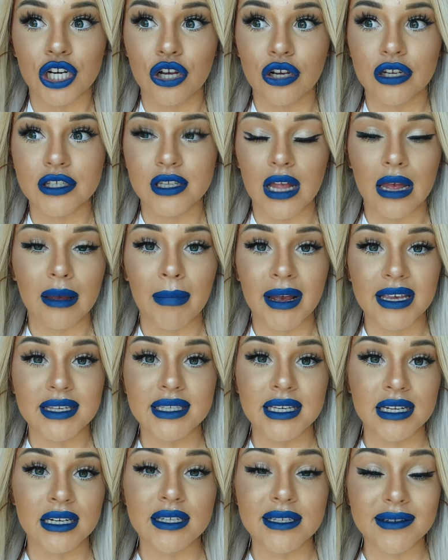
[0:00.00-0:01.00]
looks like my
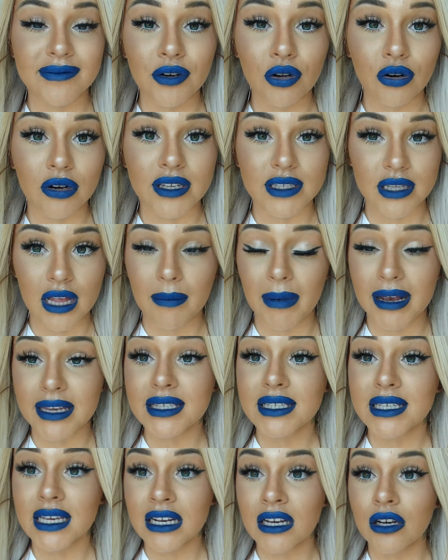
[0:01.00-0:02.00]
skin is flawless like my
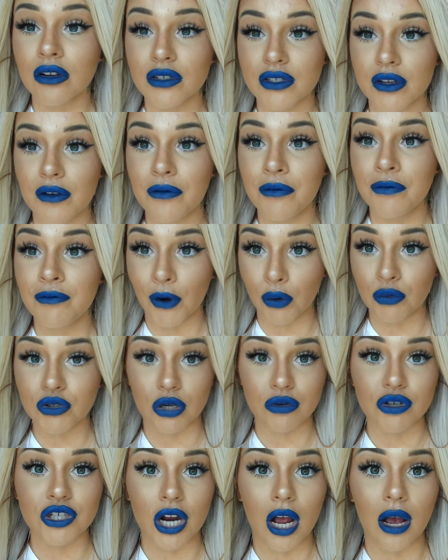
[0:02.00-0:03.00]
skin looks
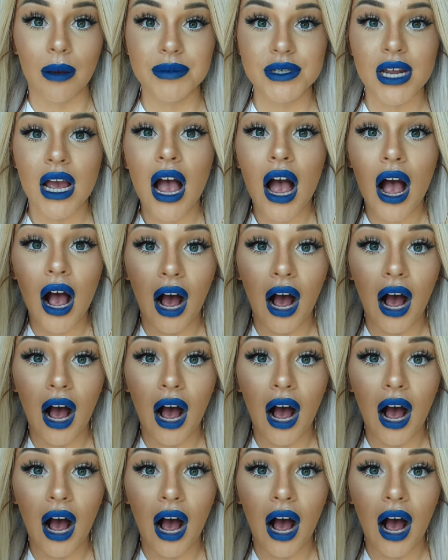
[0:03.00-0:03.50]
photoshopped